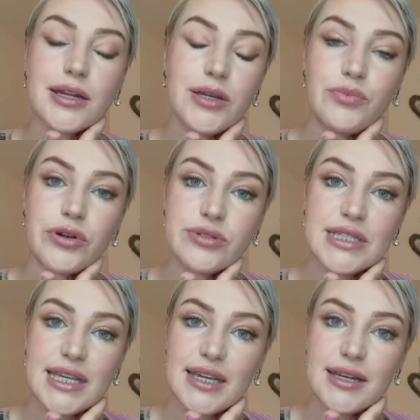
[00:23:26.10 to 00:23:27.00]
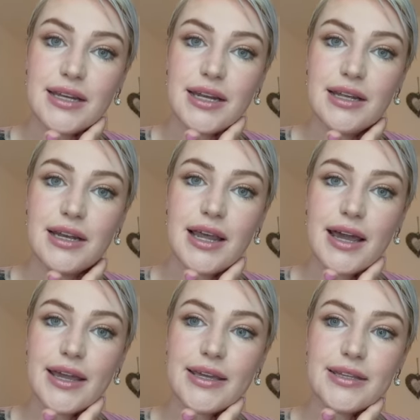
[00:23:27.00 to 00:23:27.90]
prone skin,
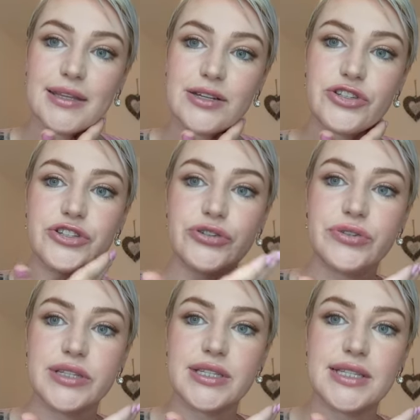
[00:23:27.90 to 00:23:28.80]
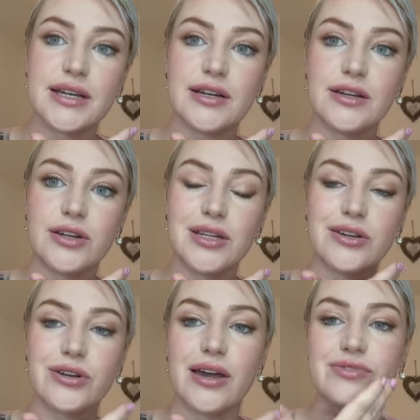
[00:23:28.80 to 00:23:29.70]
like, they're students, they're
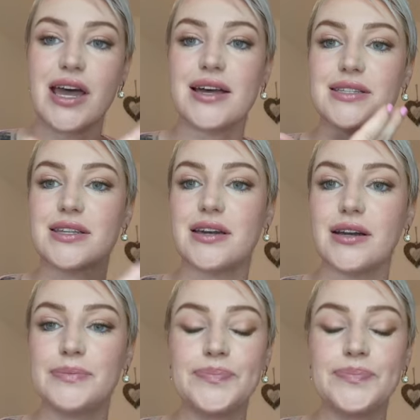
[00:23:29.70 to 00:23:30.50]
gonna have to ask you